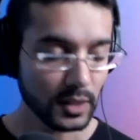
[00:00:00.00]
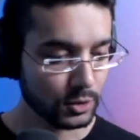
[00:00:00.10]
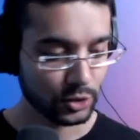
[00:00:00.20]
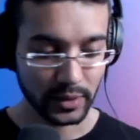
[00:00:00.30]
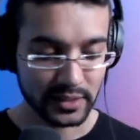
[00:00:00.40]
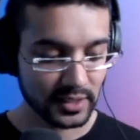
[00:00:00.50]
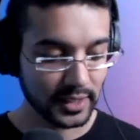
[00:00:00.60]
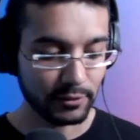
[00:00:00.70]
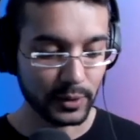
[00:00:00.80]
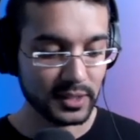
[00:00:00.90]
So let's say,
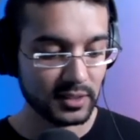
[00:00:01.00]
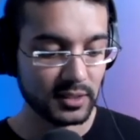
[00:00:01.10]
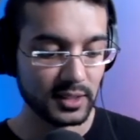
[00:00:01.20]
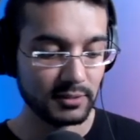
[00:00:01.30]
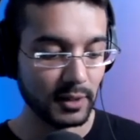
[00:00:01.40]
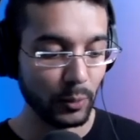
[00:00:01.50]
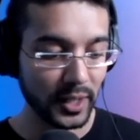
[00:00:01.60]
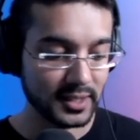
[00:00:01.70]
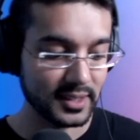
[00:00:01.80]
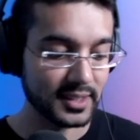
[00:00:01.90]
for instance, if I
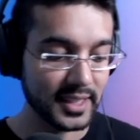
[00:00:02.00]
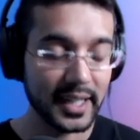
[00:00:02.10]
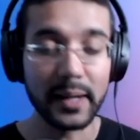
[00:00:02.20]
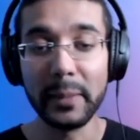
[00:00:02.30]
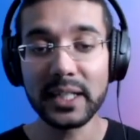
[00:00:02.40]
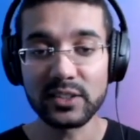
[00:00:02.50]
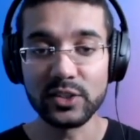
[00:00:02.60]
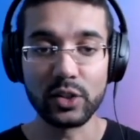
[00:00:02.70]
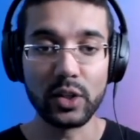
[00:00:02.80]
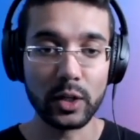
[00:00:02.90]
wanted to send a message
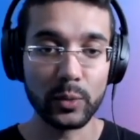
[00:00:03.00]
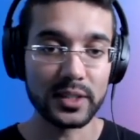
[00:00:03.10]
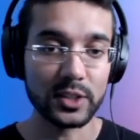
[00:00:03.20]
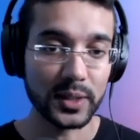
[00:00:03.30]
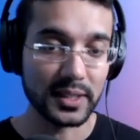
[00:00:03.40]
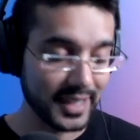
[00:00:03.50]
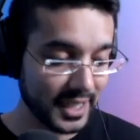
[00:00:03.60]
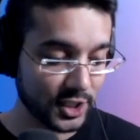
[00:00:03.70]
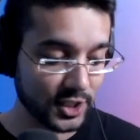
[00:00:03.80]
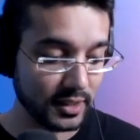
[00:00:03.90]
along with the
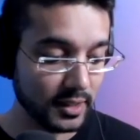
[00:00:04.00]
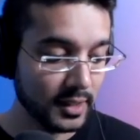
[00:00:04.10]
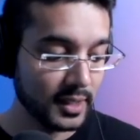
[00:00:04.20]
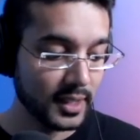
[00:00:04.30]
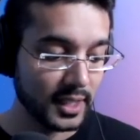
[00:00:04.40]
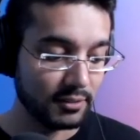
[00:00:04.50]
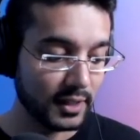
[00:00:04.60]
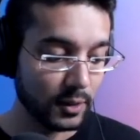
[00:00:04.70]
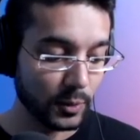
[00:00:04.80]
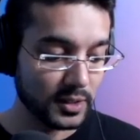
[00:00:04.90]
transaction, if
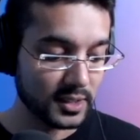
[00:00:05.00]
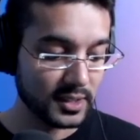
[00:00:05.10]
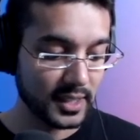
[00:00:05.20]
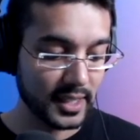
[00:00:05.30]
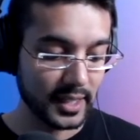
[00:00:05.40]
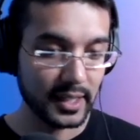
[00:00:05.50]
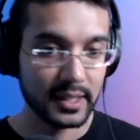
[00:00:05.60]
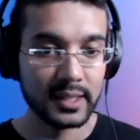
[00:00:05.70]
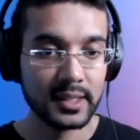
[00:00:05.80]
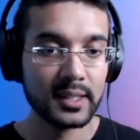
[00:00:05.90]
I were to say,
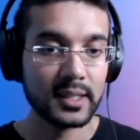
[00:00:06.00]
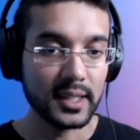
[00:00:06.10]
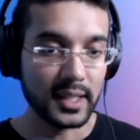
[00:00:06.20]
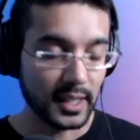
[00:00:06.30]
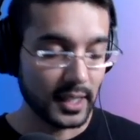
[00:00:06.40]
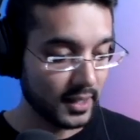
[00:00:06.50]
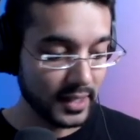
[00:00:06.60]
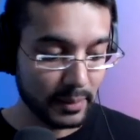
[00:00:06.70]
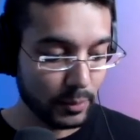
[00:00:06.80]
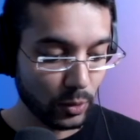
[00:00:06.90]
Uh,
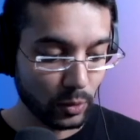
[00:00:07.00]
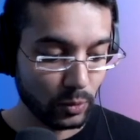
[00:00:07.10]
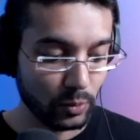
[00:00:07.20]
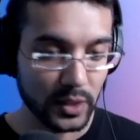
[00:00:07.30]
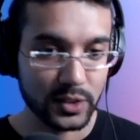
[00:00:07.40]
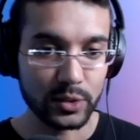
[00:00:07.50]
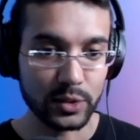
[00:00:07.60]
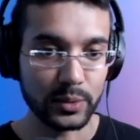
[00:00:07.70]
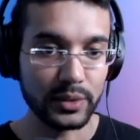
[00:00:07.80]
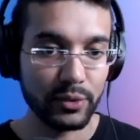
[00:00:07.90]
label one two
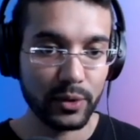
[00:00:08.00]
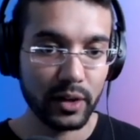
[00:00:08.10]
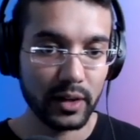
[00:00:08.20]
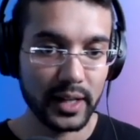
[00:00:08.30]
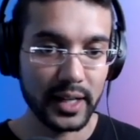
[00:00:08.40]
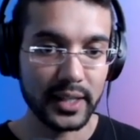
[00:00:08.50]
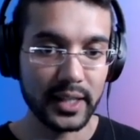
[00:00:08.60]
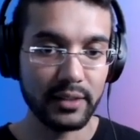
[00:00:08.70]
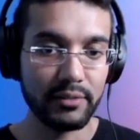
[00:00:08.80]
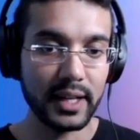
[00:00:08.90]
three four, and then
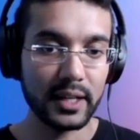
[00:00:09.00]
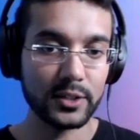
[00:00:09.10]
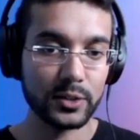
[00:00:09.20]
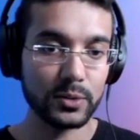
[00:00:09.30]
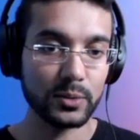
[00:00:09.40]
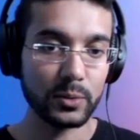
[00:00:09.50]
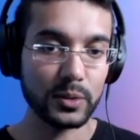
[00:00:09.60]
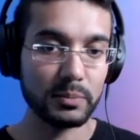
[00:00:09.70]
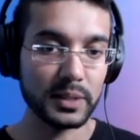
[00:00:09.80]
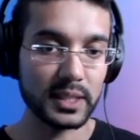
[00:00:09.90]
the value would
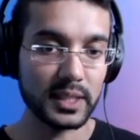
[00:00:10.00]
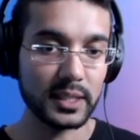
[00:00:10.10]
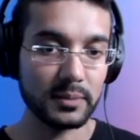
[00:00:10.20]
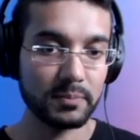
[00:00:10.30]
be